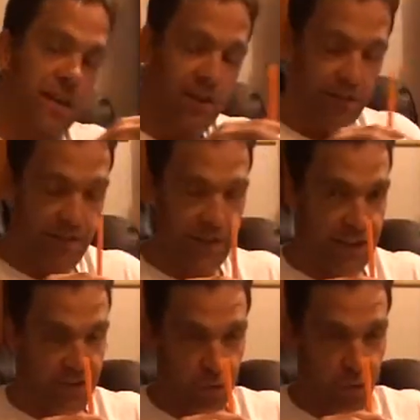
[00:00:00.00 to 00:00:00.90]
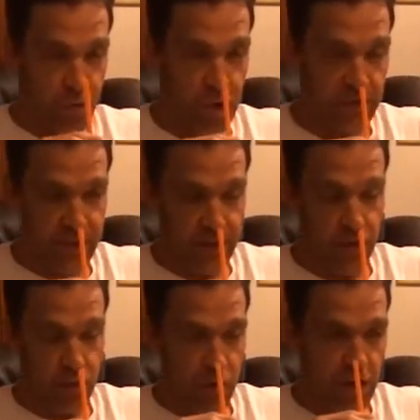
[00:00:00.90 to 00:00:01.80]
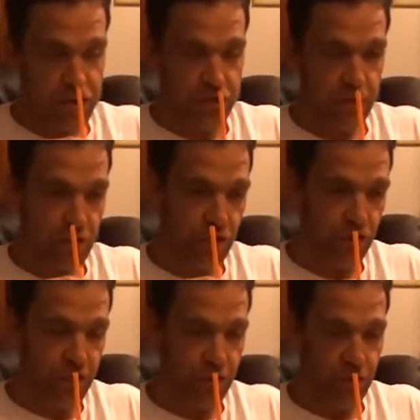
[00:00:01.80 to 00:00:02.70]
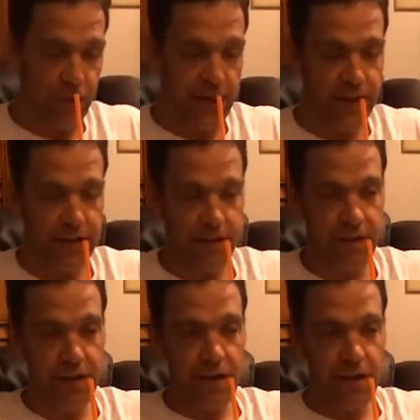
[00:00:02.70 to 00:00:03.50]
And that's the whole point of it, and you watch and you learn and you do that, and